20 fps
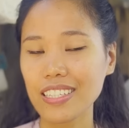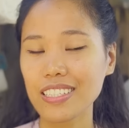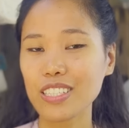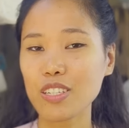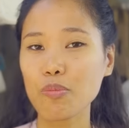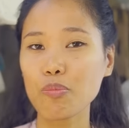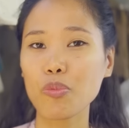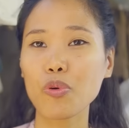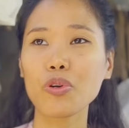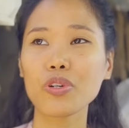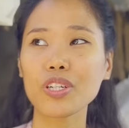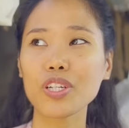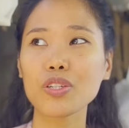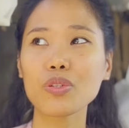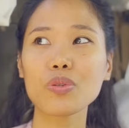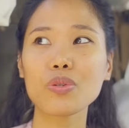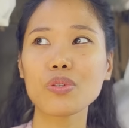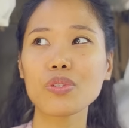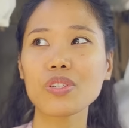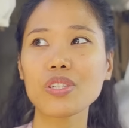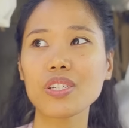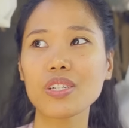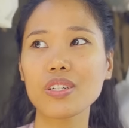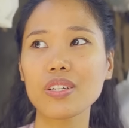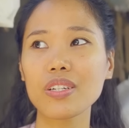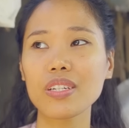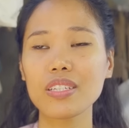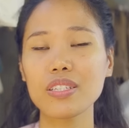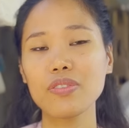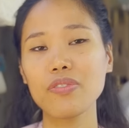it's important to
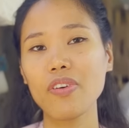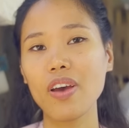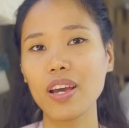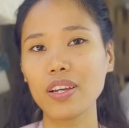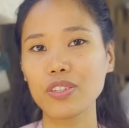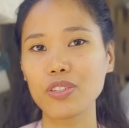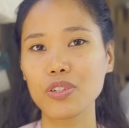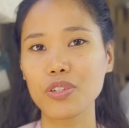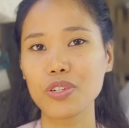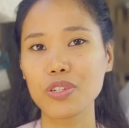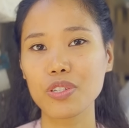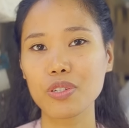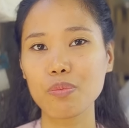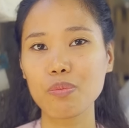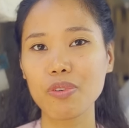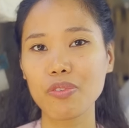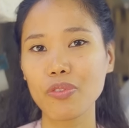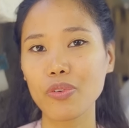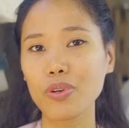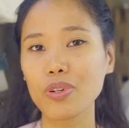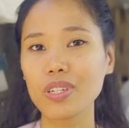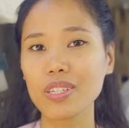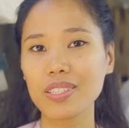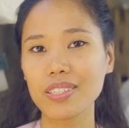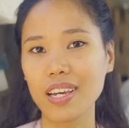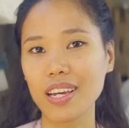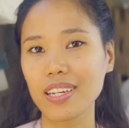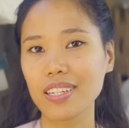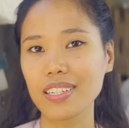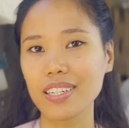consider these factors before
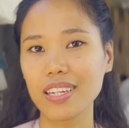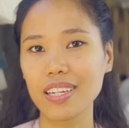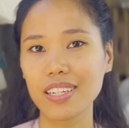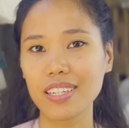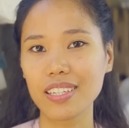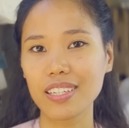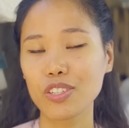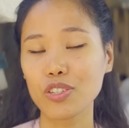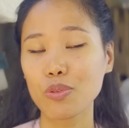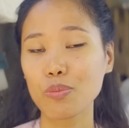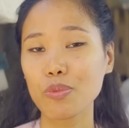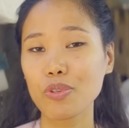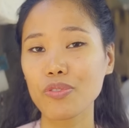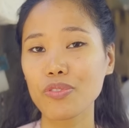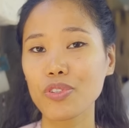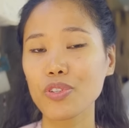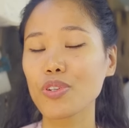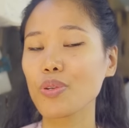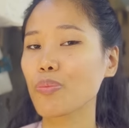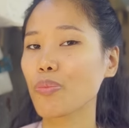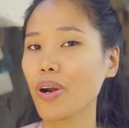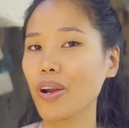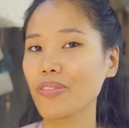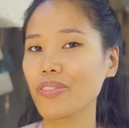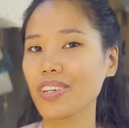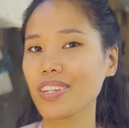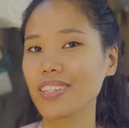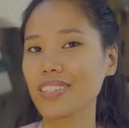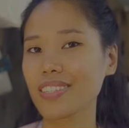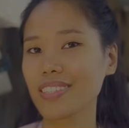deciding to move to the
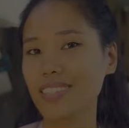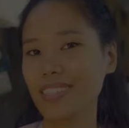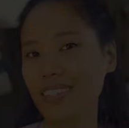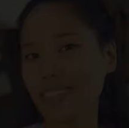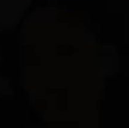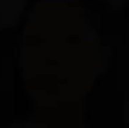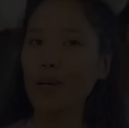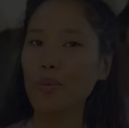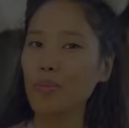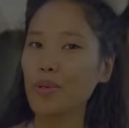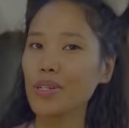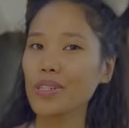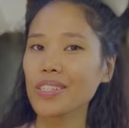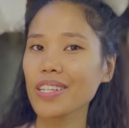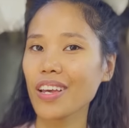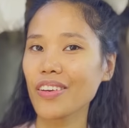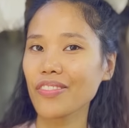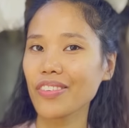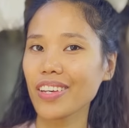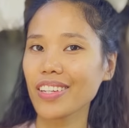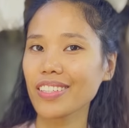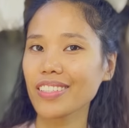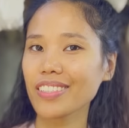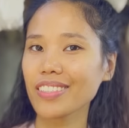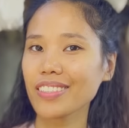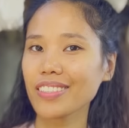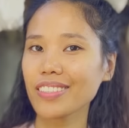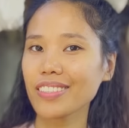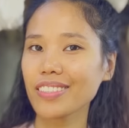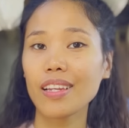province. Number
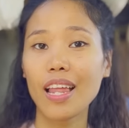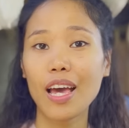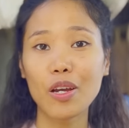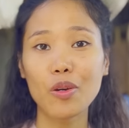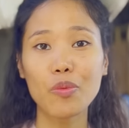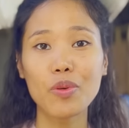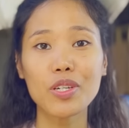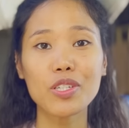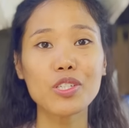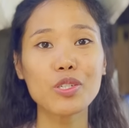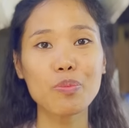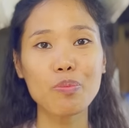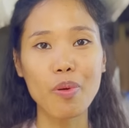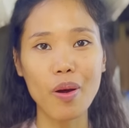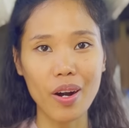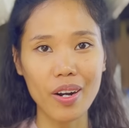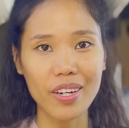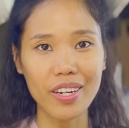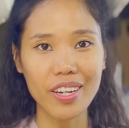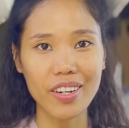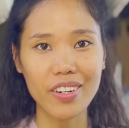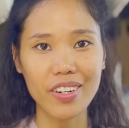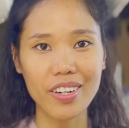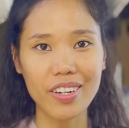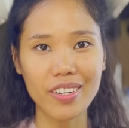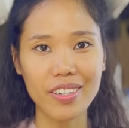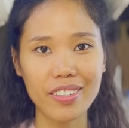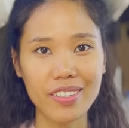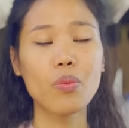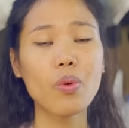7, language barrier.